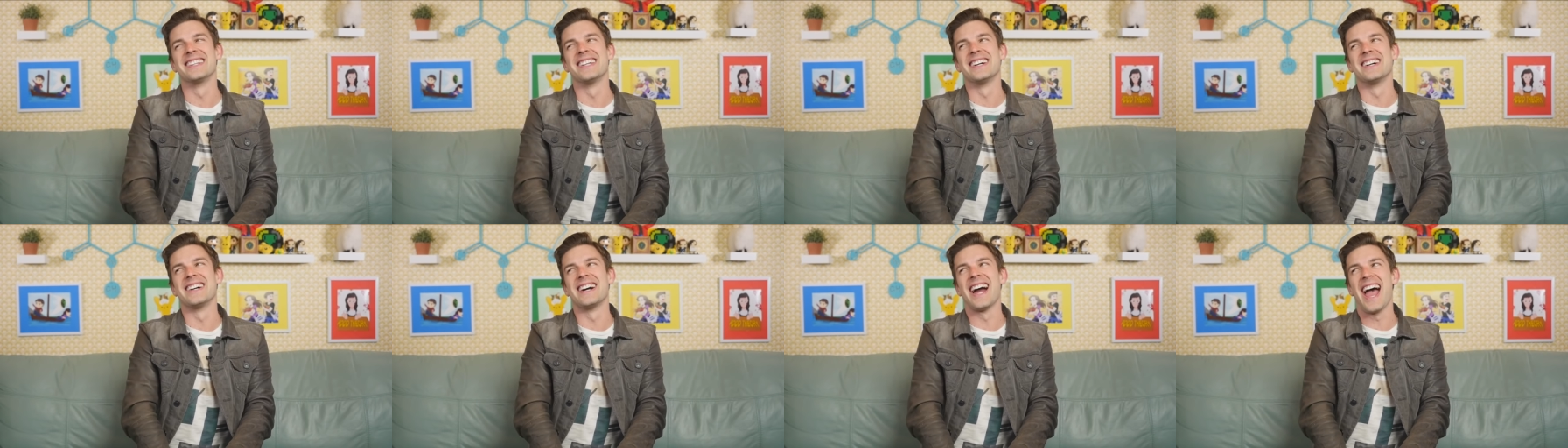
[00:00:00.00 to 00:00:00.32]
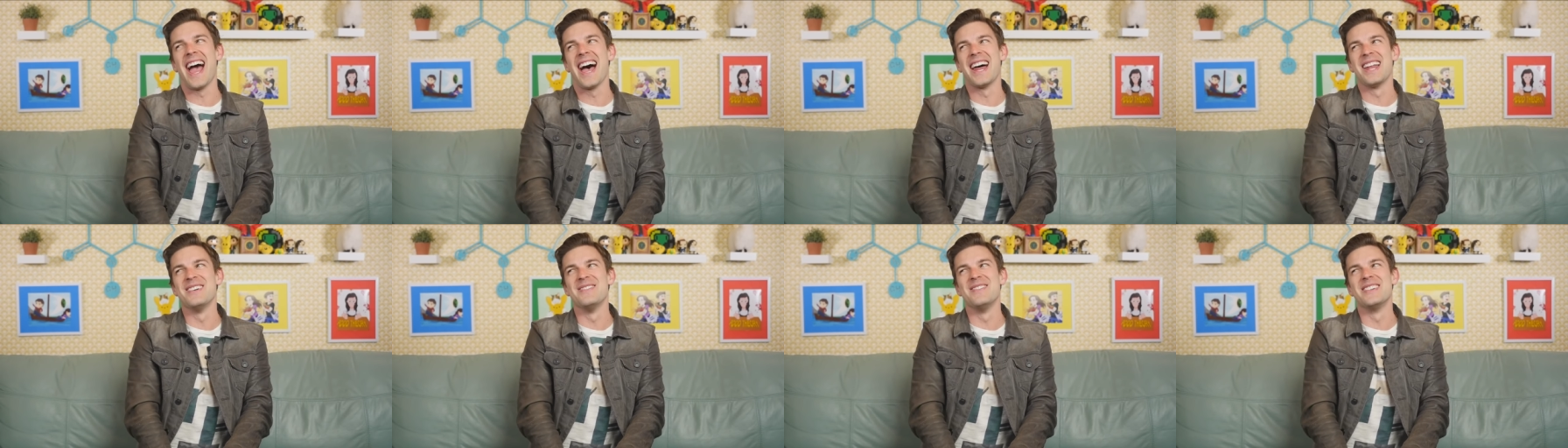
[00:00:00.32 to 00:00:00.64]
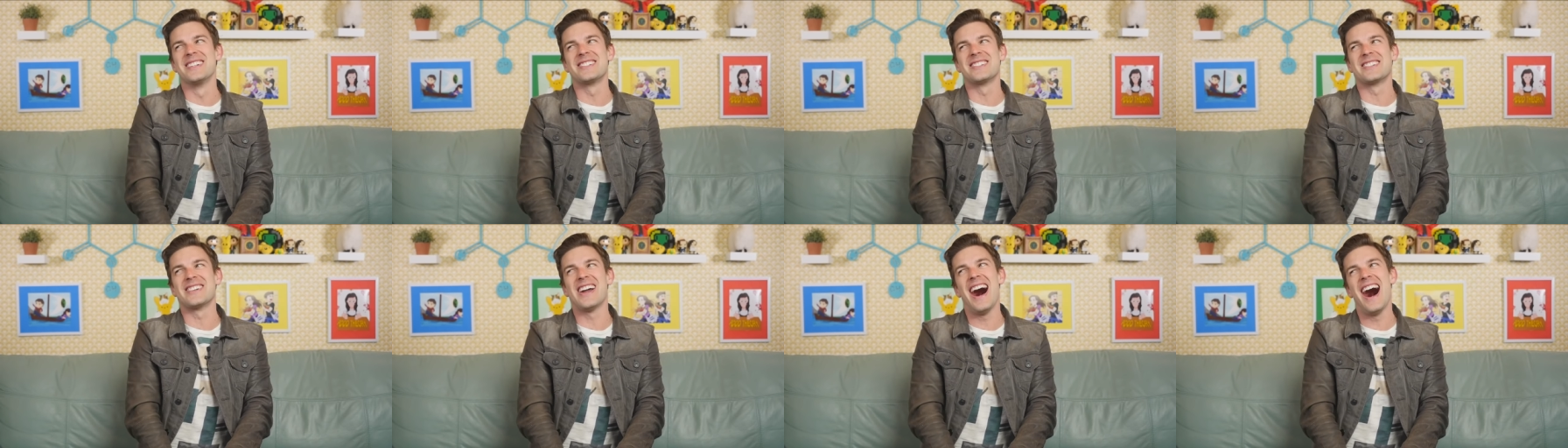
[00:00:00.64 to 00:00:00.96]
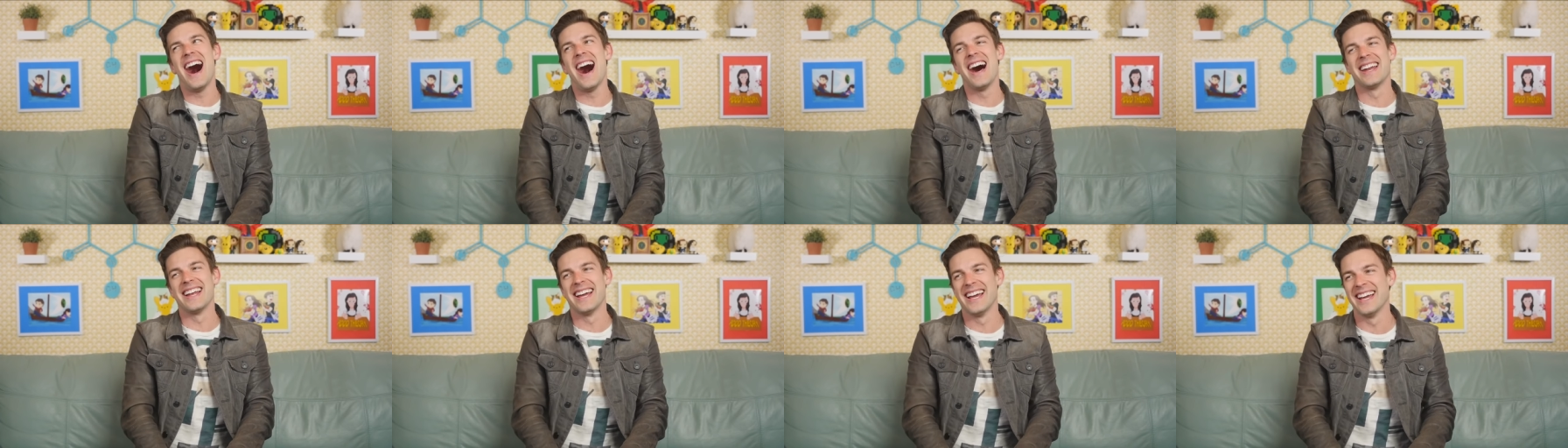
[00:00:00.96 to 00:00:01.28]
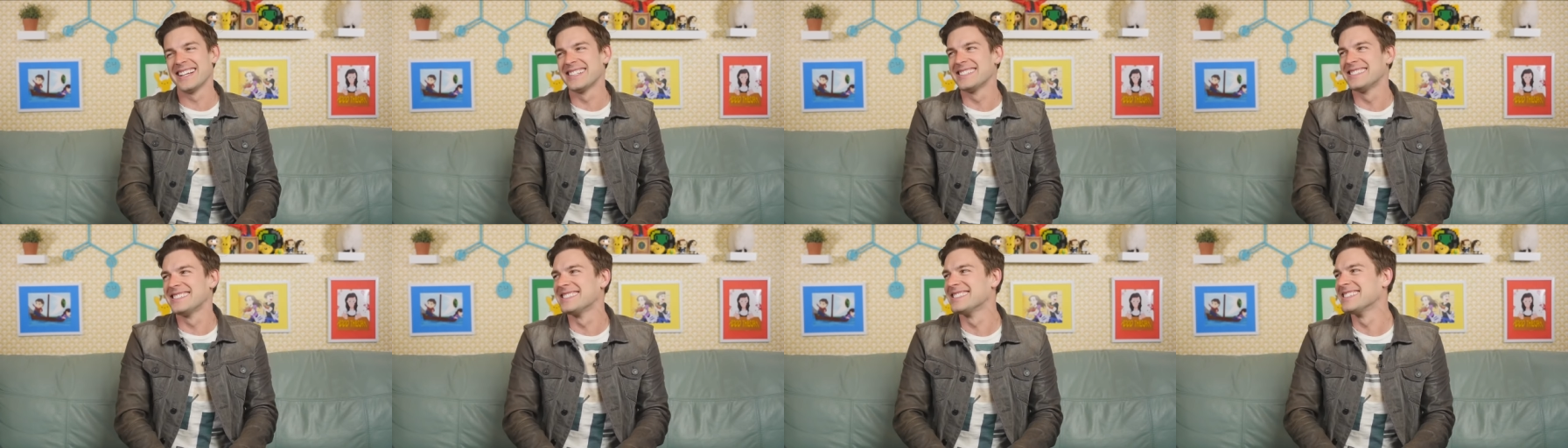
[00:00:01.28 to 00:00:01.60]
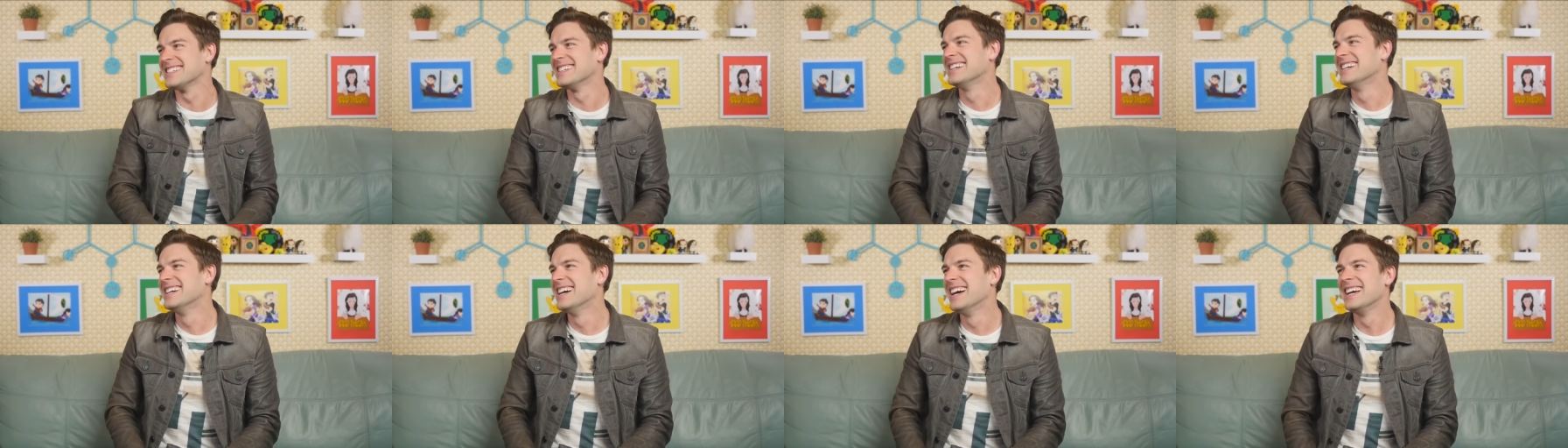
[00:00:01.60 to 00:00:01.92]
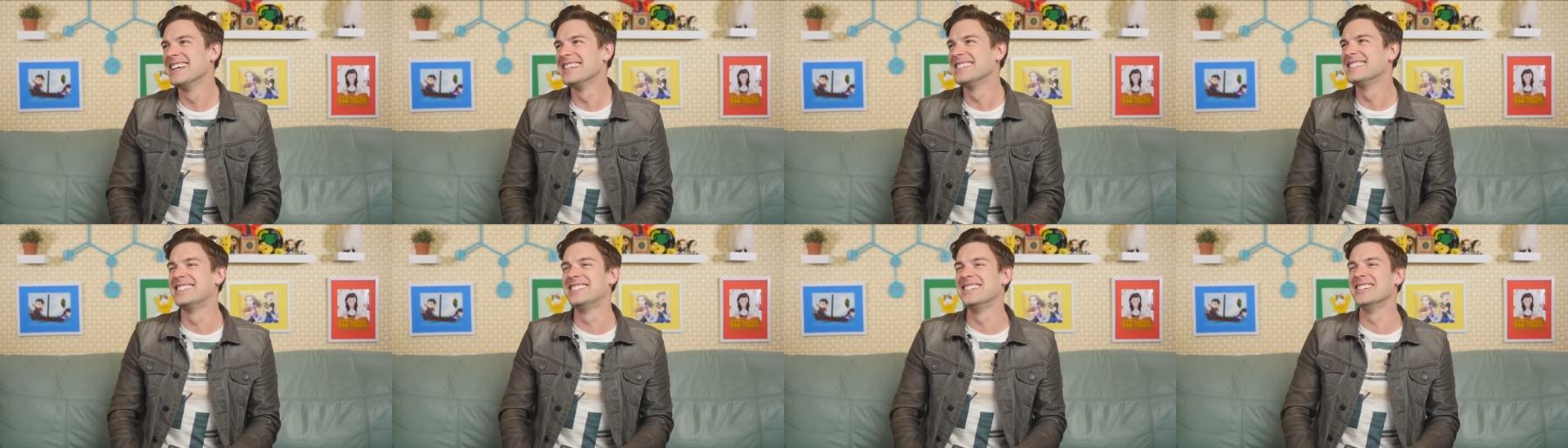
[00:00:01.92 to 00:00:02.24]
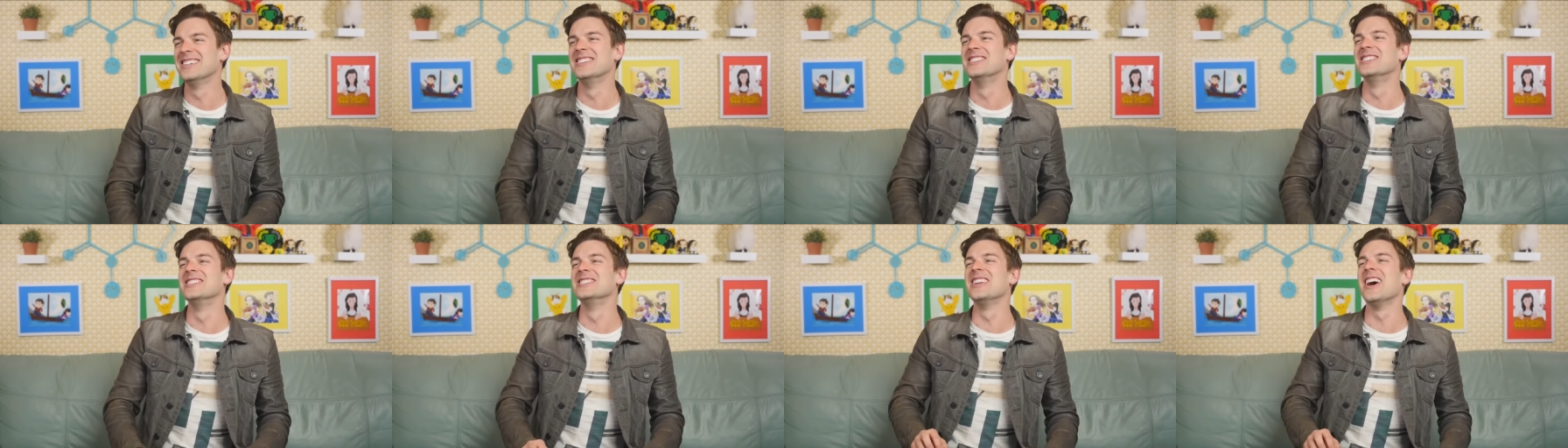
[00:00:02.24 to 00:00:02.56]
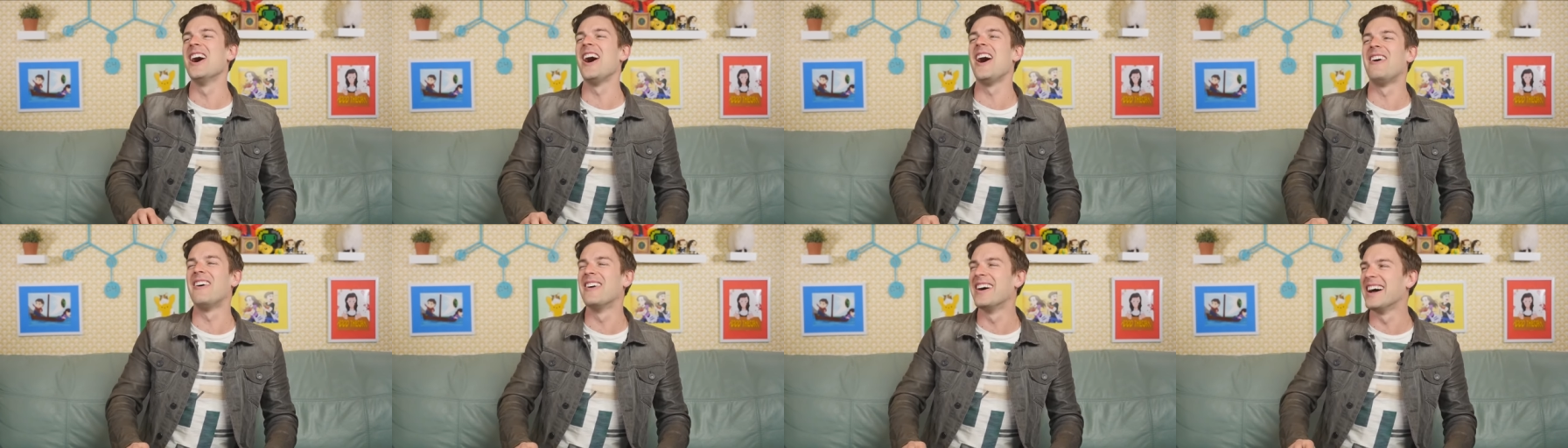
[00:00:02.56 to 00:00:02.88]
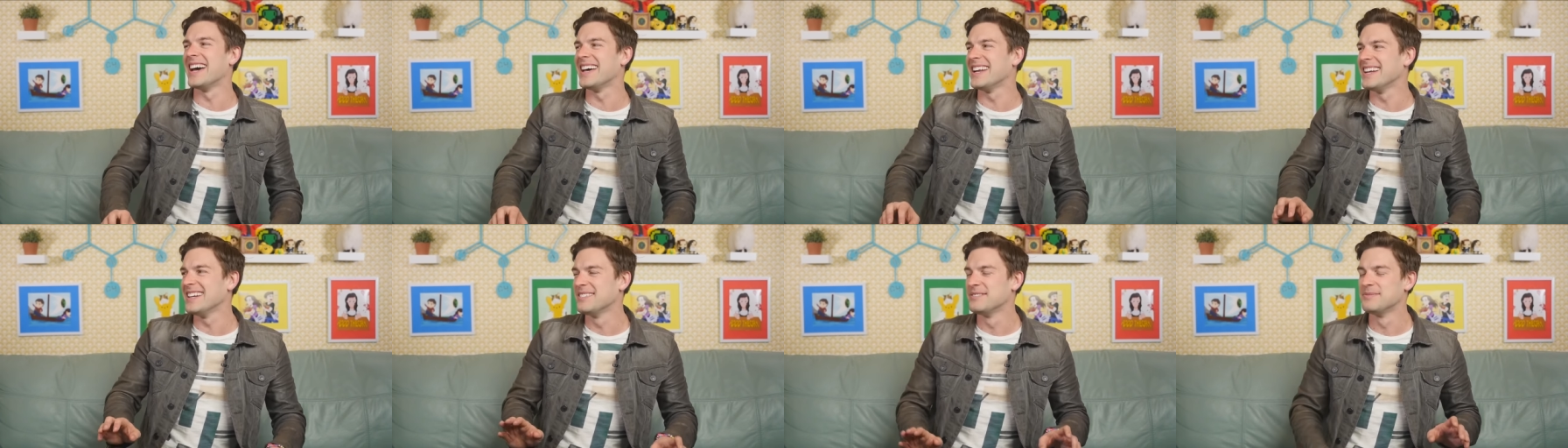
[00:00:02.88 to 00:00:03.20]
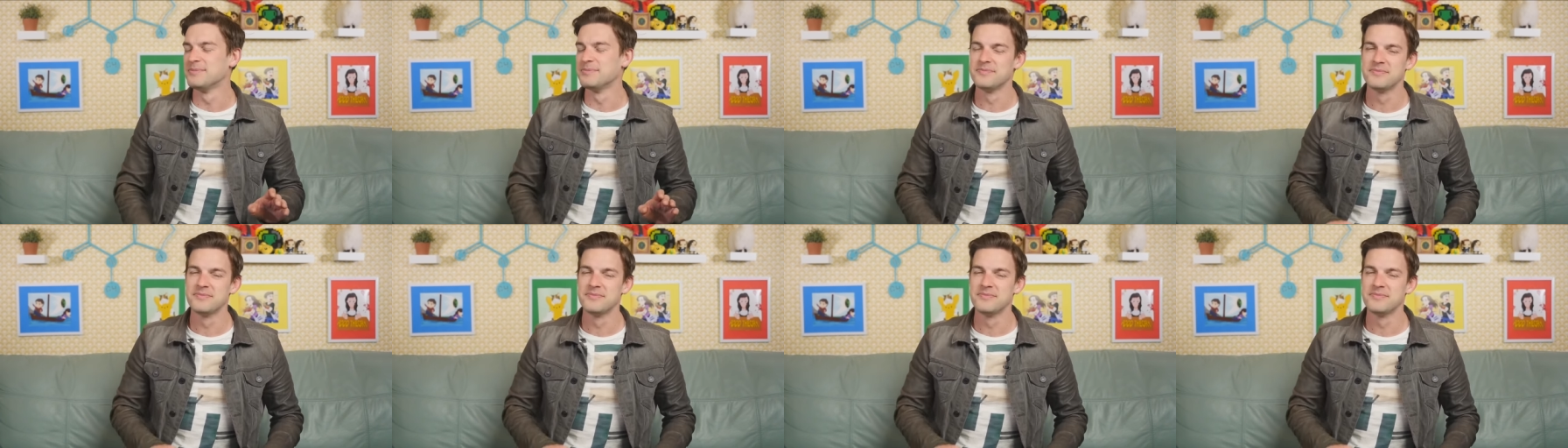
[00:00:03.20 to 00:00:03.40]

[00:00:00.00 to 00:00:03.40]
there animatronics? you know it.